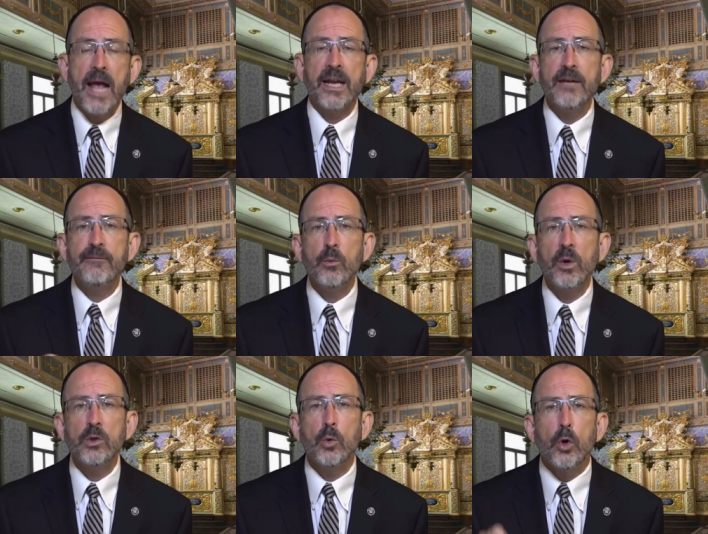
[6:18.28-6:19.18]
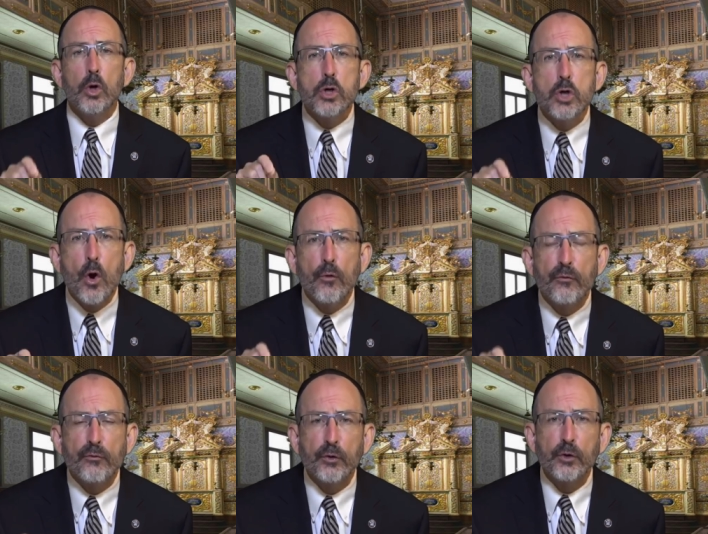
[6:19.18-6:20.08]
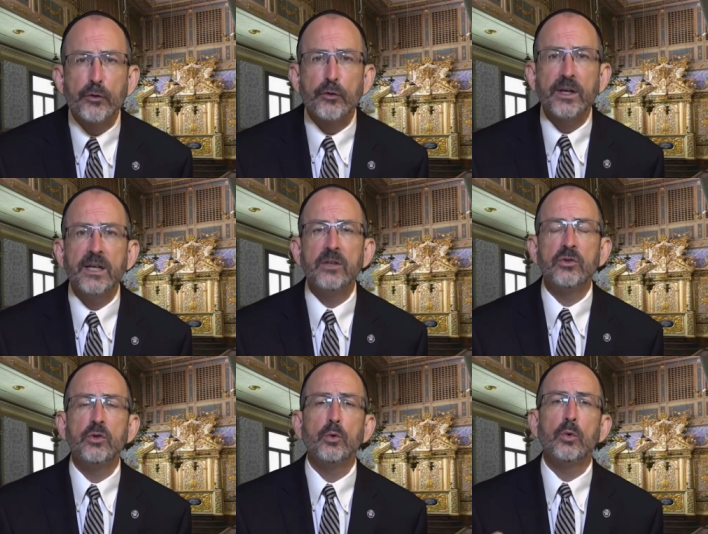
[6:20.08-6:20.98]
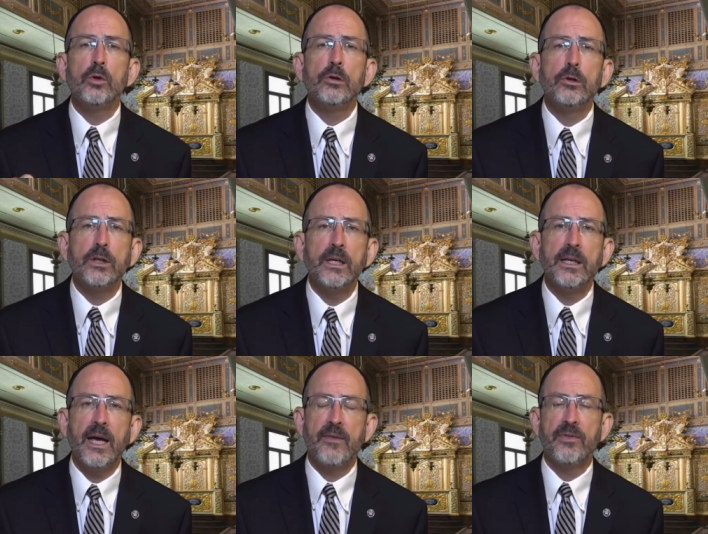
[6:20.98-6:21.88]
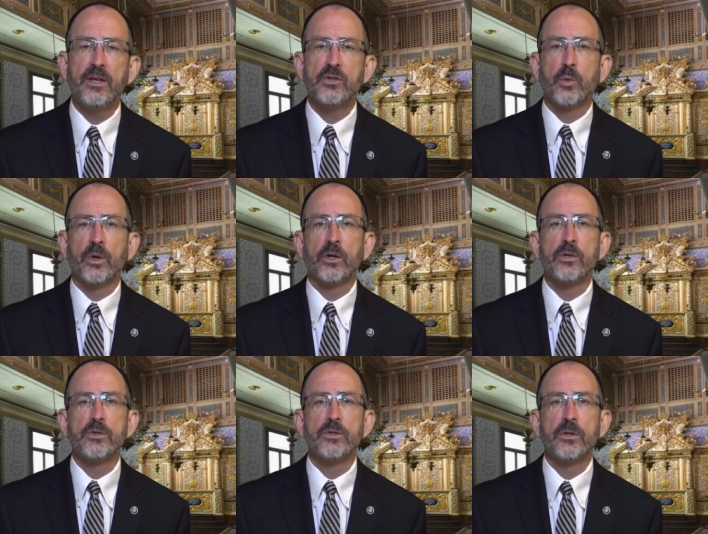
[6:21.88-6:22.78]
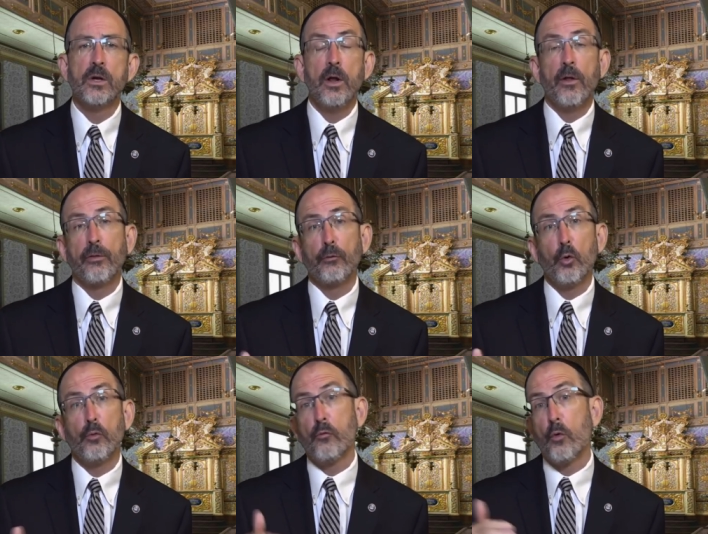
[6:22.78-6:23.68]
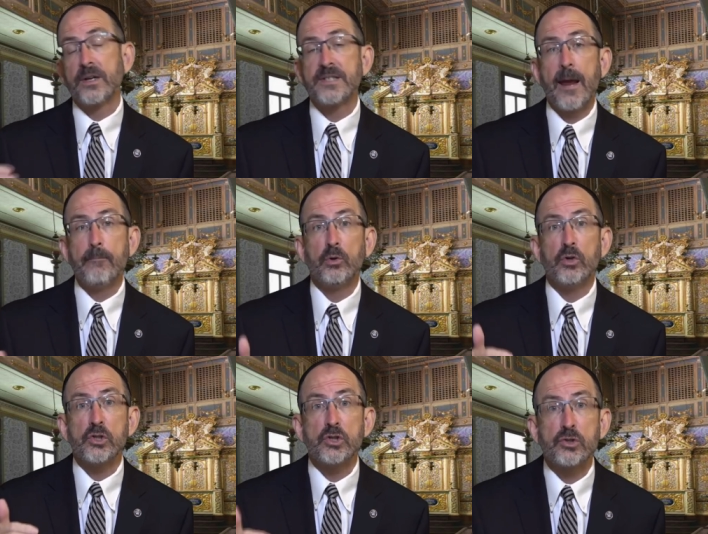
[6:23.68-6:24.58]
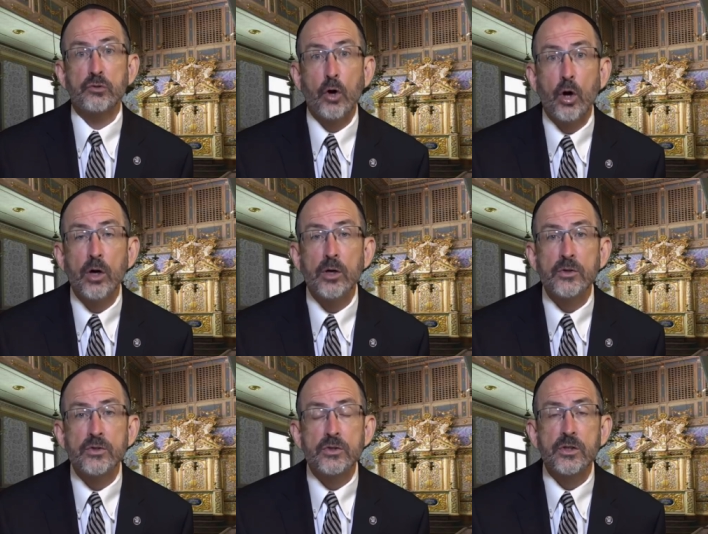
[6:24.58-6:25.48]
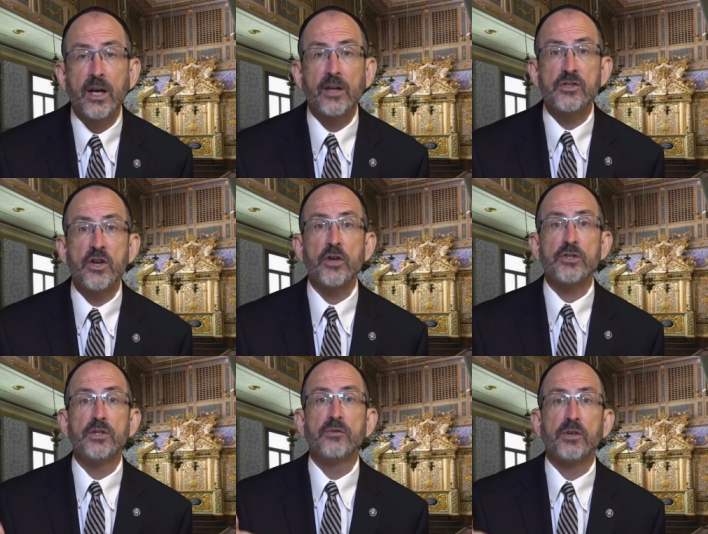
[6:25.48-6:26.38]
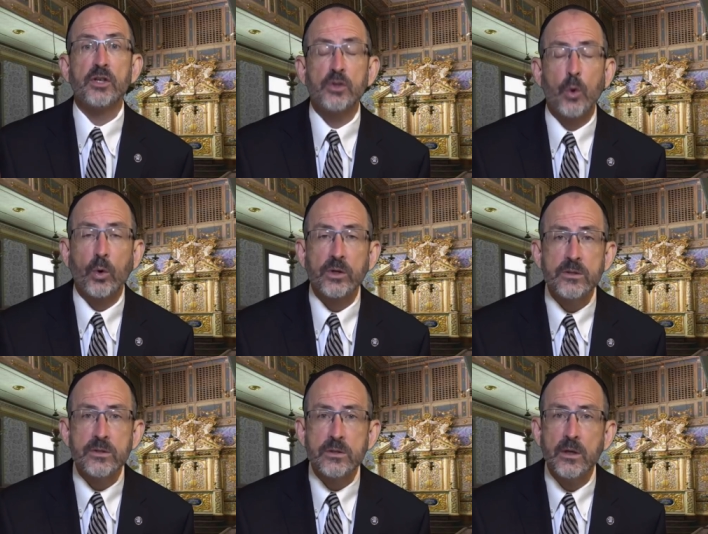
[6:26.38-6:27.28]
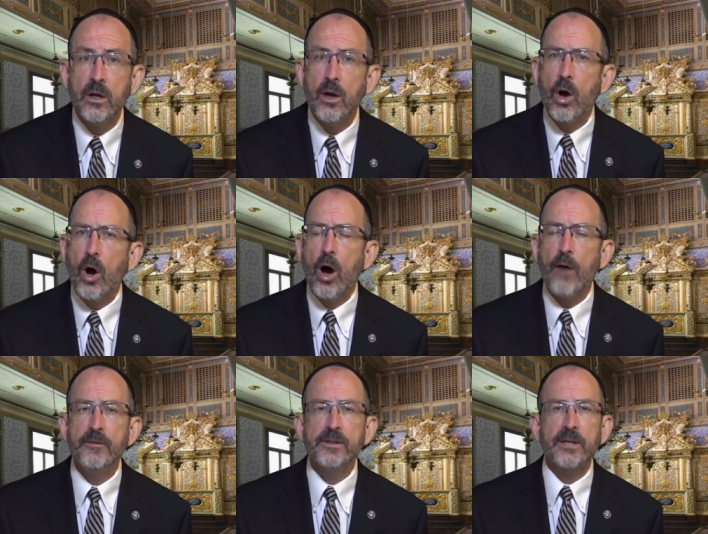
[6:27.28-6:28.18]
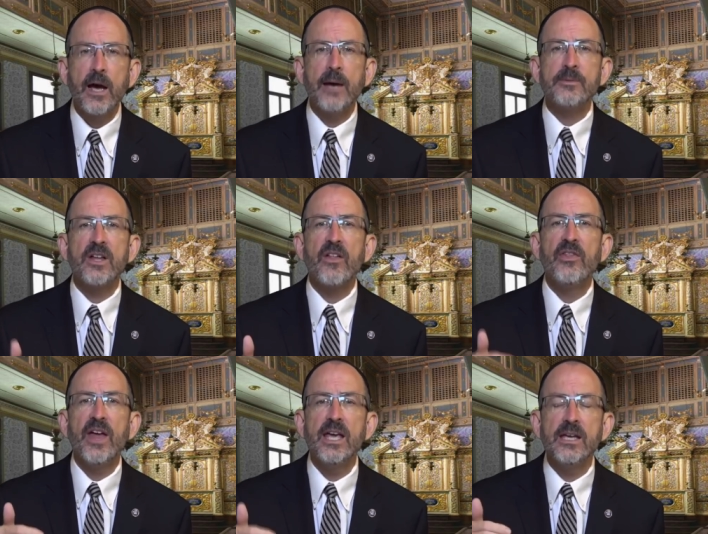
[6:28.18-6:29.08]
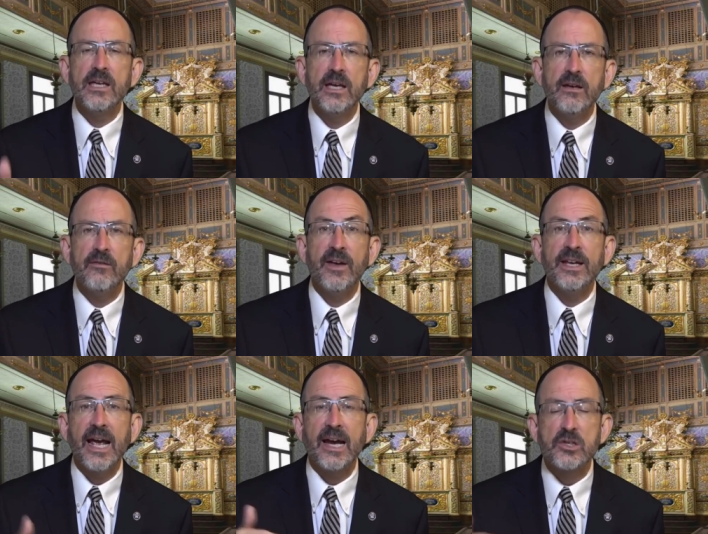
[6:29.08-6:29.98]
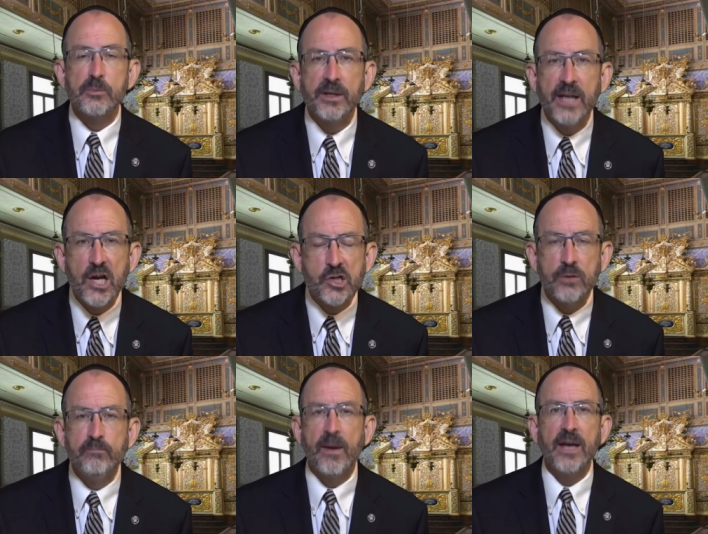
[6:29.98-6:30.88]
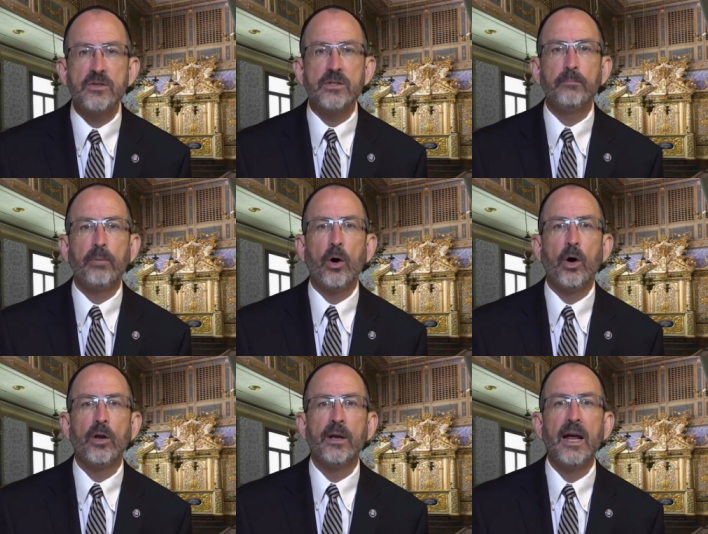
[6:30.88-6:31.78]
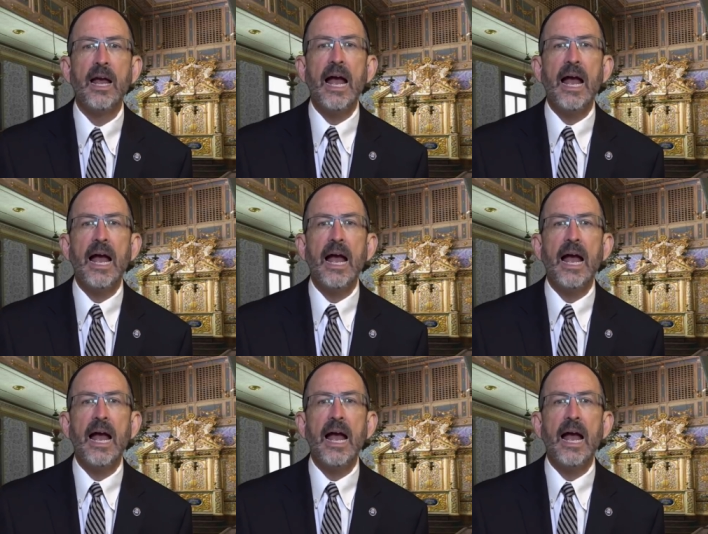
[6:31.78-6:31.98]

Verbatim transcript: And even when you go further into looking at these words through, for example, Strong's exhaustive concordance, Oftentimes, they give an explanation based upon